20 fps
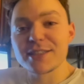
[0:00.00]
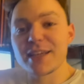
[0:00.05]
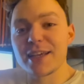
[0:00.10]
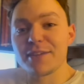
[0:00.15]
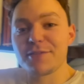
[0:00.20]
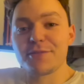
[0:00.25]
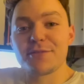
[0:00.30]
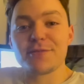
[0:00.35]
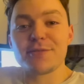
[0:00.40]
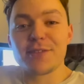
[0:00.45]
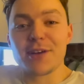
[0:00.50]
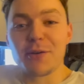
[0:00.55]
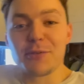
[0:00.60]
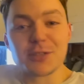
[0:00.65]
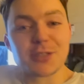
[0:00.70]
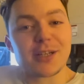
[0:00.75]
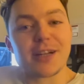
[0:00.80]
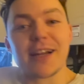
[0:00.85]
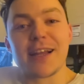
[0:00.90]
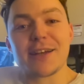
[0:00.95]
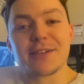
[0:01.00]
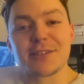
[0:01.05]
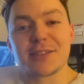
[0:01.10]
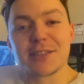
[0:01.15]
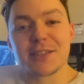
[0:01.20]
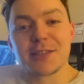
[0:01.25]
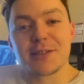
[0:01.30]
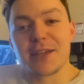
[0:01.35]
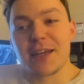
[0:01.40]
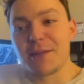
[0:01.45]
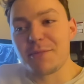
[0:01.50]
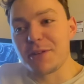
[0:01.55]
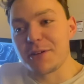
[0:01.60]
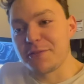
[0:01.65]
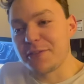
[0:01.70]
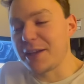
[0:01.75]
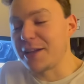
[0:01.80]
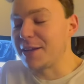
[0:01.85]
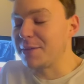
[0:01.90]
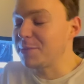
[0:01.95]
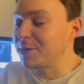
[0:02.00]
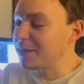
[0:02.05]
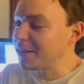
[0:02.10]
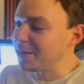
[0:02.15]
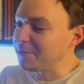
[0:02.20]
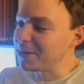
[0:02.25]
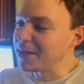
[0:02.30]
if I wasn't allowed to keep the Defender, but there we